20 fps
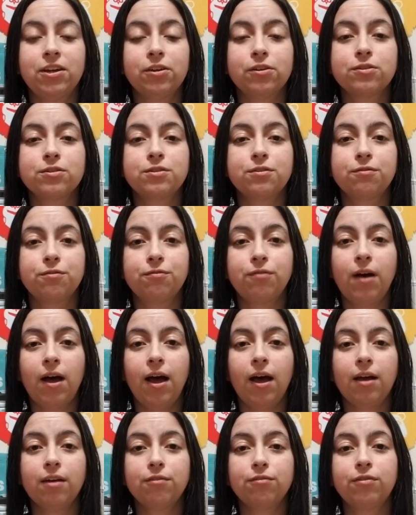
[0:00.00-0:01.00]
Gears
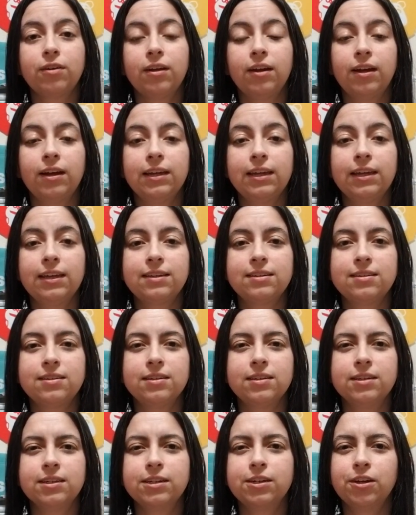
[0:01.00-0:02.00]
5.
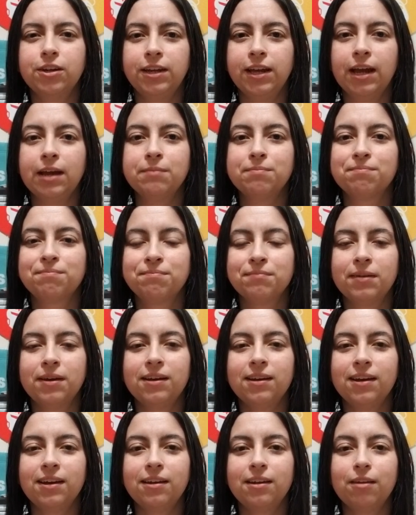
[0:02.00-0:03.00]
It's a good game.
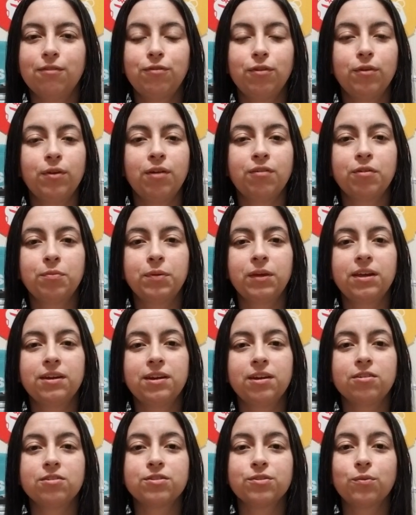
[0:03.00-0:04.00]
If you never
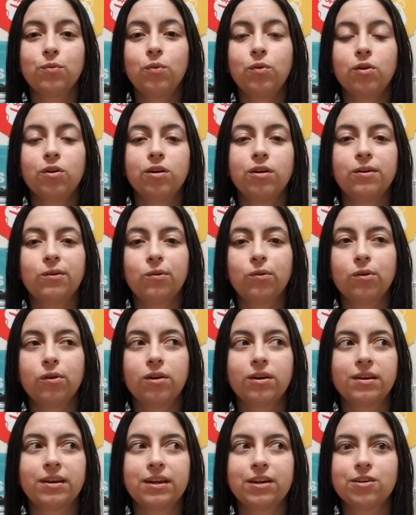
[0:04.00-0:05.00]
played Gears of War
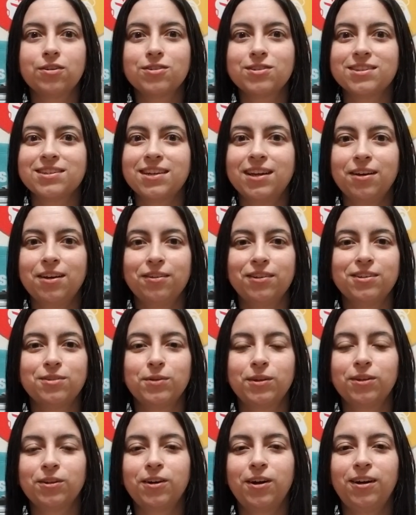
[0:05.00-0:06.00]
or Gears Now is
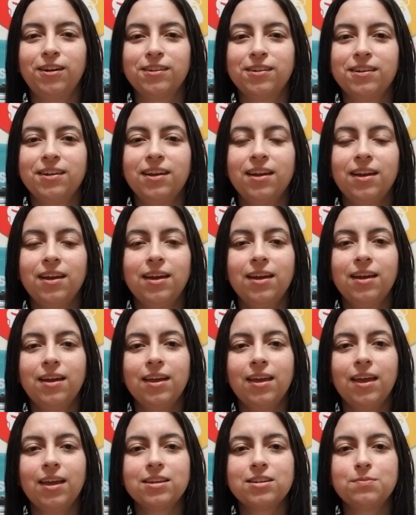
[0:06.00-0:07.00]
what they're calling it.
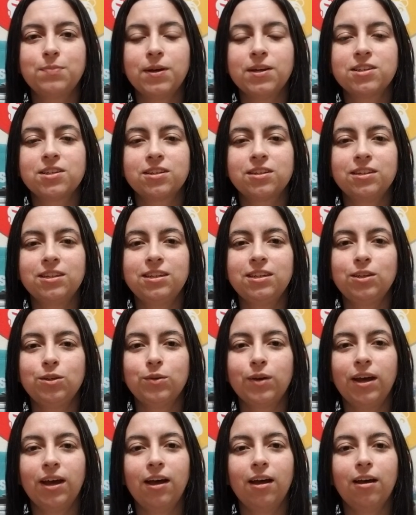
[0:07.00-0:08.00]
It's basically
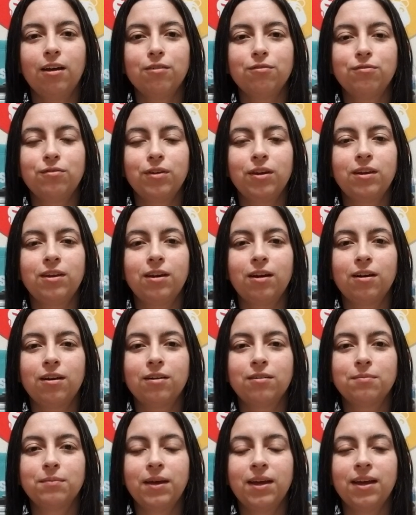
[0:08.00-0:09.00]
you have a
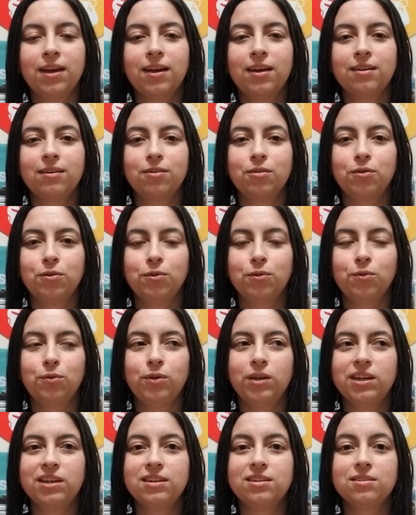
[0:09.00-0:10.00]
young man
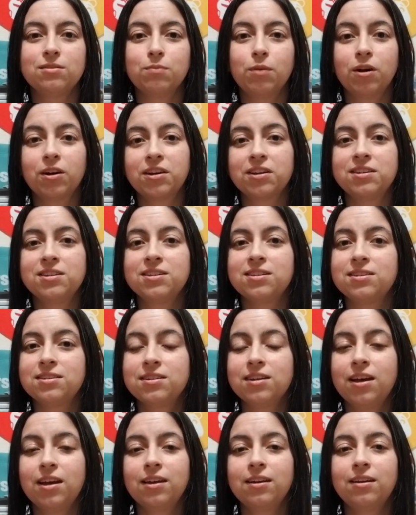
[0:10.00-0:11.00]
who is
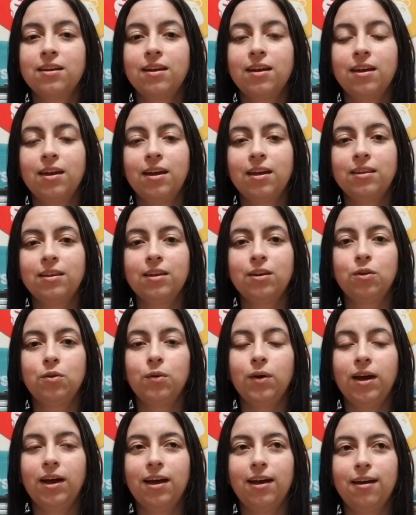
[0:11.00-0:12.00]
Marcus's son, then
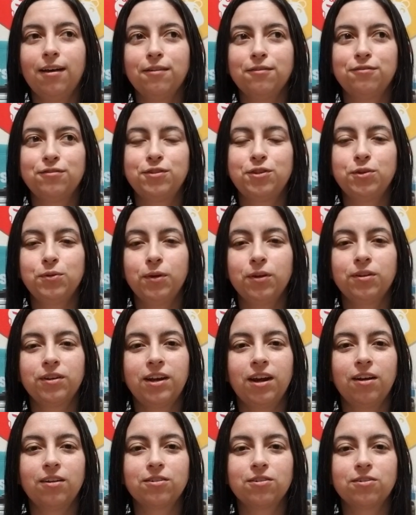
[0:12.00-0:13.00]
you have two other
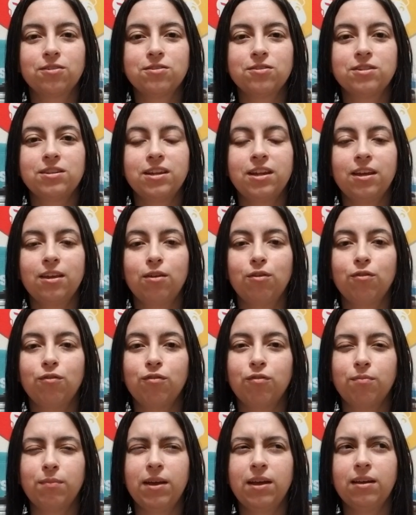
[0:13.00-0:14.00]
characters that
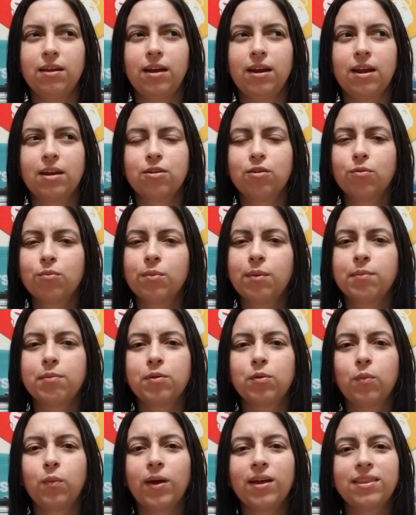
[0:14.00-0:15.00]
you've met, and I don't
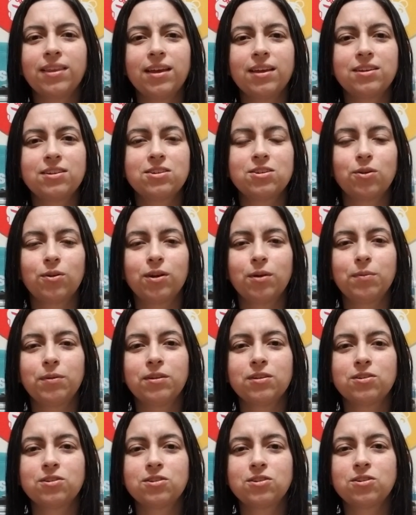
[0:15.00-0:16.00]
remember when they showed up
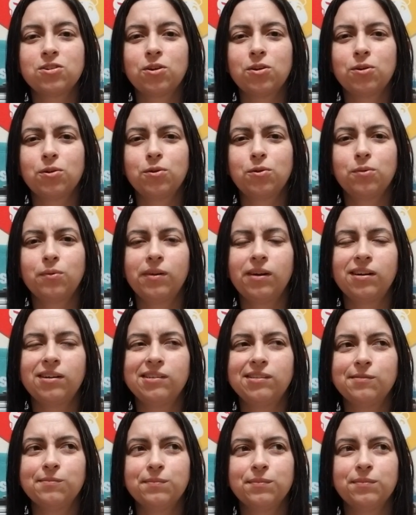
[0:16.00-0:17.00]
in this show.
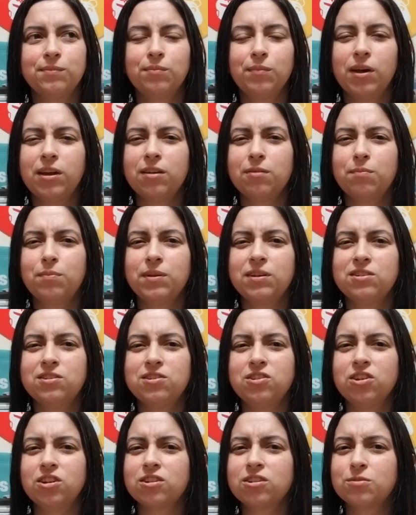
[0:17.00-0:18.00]
Might have
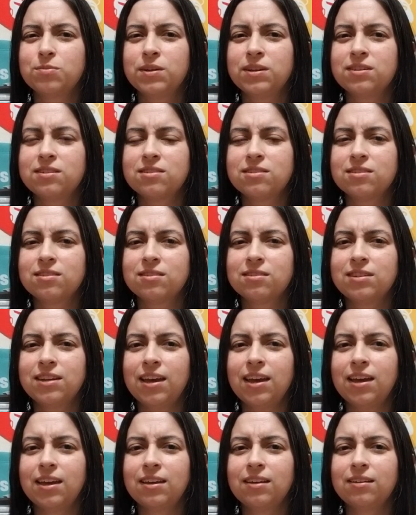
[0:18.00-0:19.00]
been Judgment
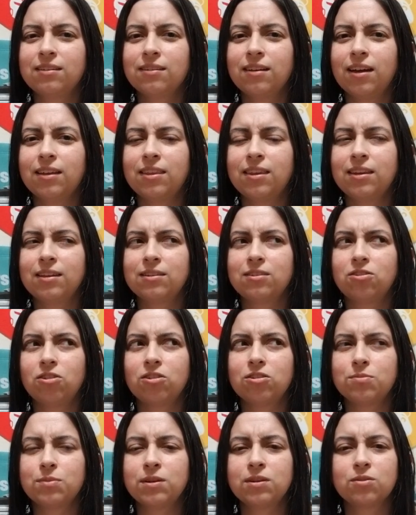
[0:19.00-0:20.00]
Day, I think
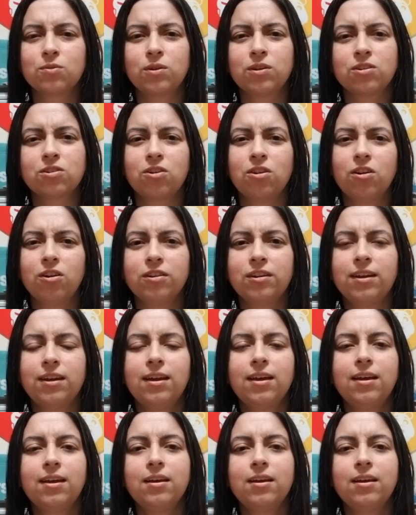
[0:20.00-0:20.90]
Judgment is what it's called.